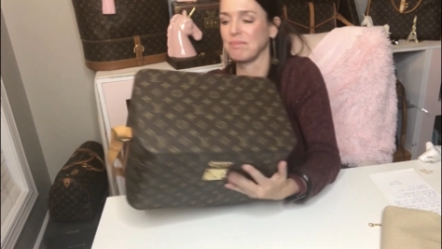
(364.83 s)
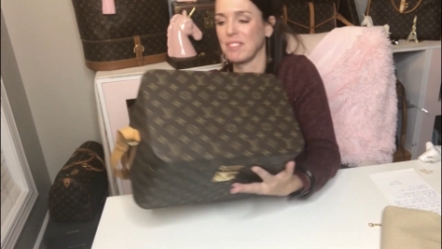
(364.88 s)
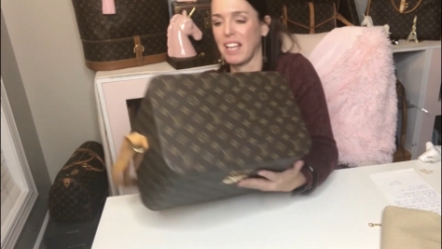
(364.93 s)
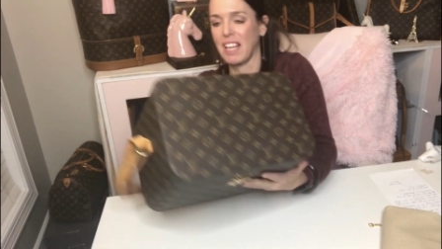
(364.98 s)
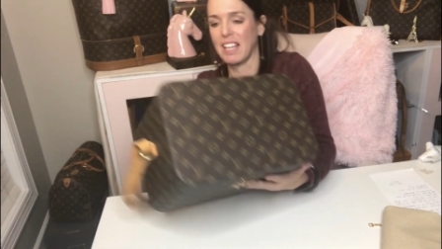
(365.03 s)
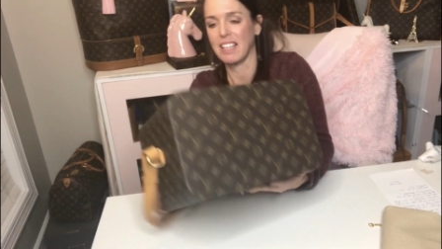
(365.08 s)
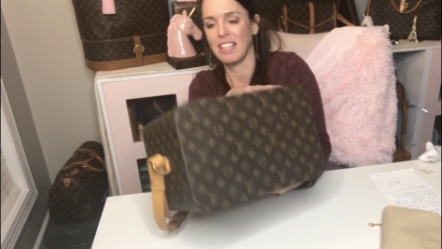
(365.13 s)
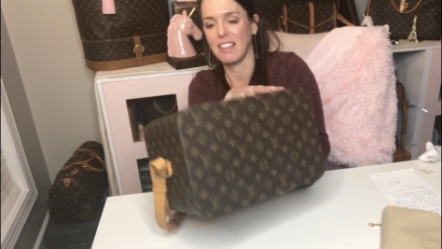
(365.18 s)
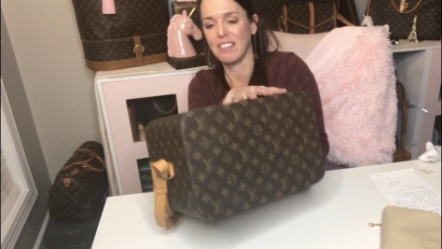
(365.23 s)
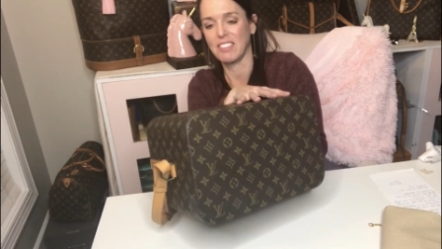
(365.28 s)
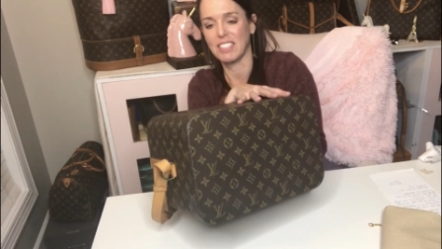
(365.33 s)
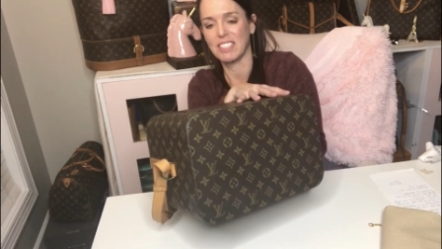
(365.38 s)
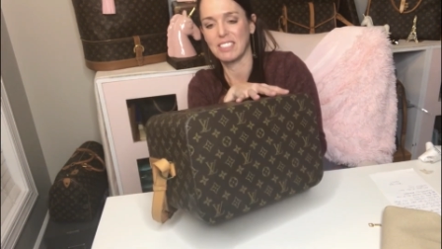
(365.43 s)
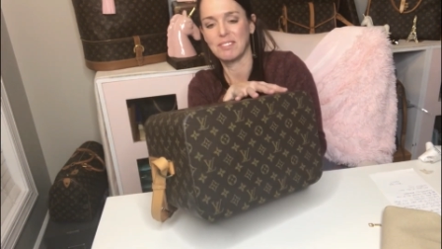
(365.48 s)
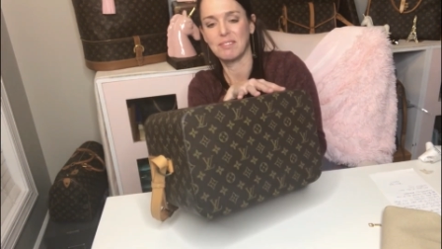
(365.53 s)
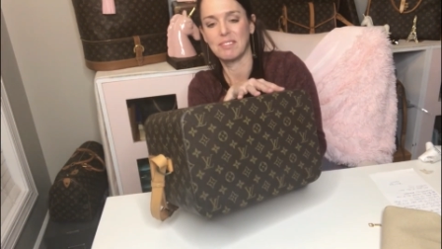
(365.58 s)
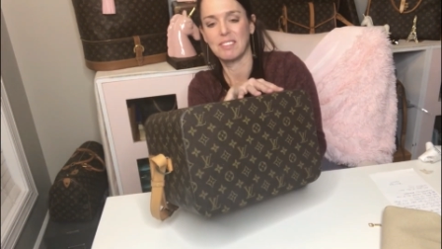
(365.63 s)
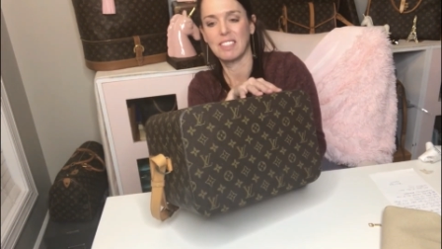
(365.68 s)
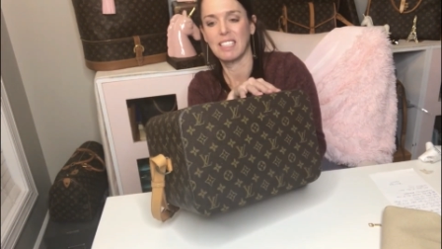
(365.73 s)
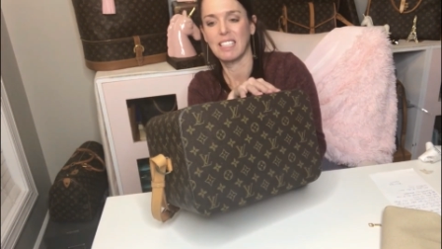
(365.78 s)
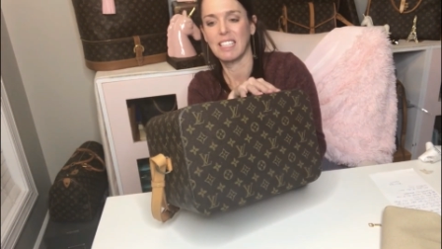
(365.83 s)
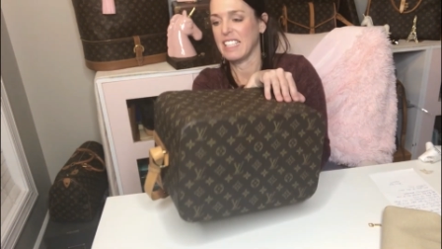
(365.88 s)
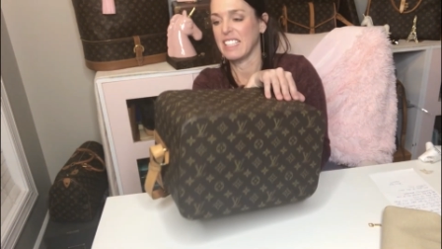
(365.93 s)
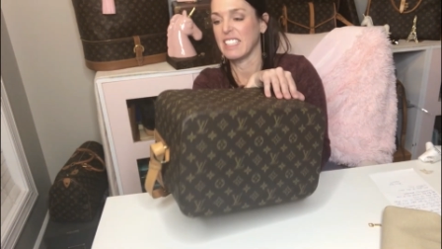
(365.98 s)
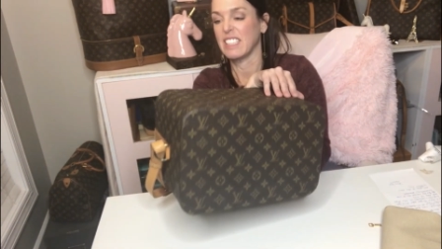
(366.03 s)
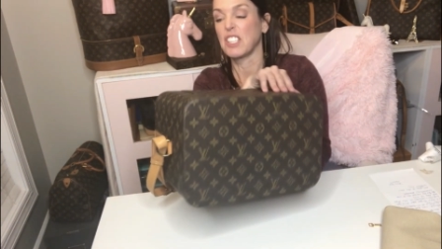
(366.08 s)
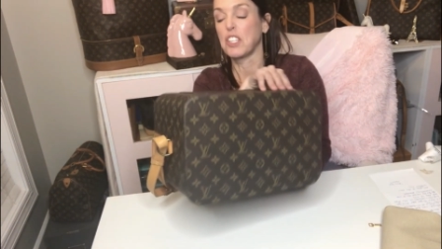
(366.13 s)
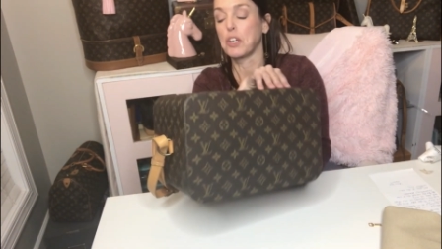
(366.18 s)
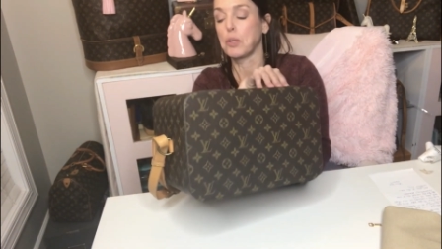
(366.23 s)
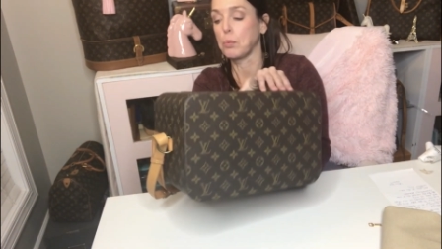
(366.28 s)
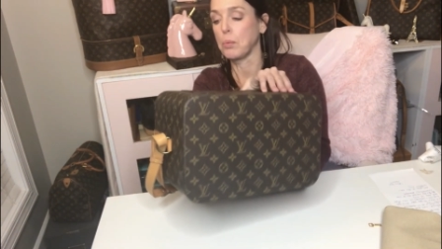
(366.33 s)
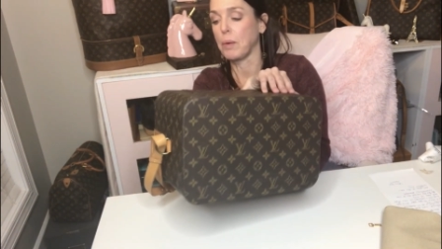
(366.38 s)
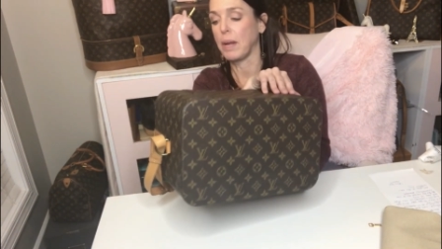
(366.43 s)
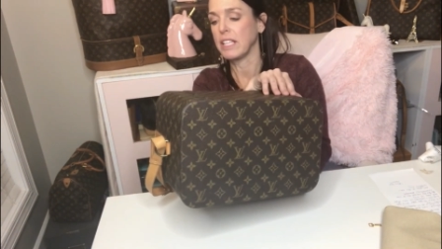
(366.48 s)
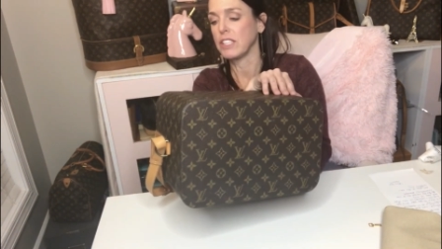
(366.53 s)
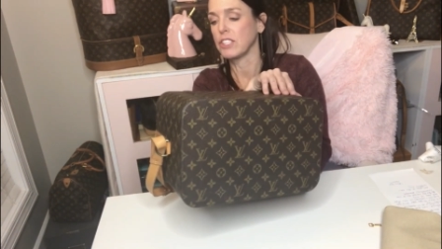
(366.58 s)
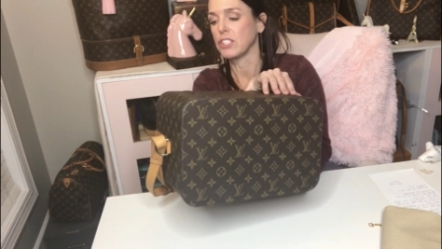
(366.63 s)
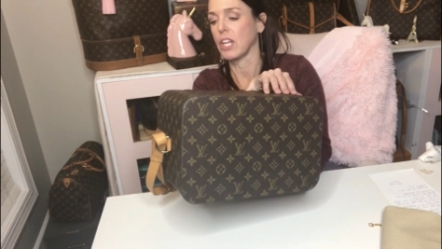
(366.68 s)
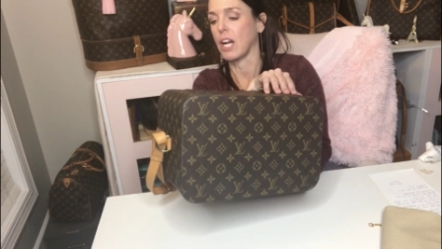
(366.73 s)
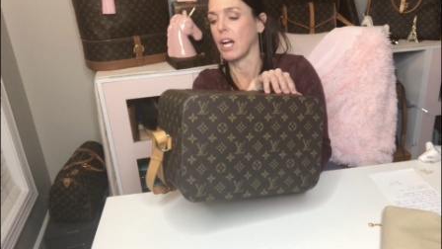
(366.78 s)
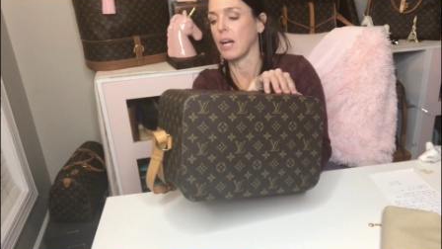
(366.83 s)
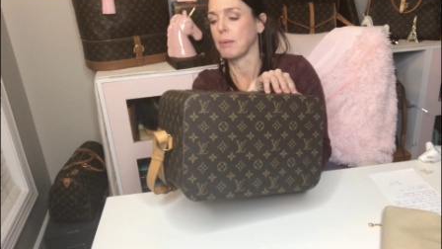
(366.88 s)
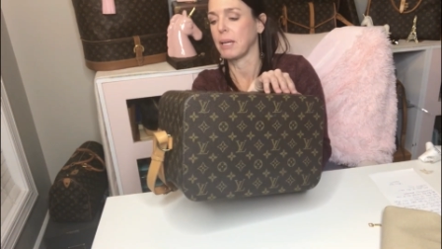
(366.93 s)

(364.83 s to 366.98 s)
I love it. I did a great job.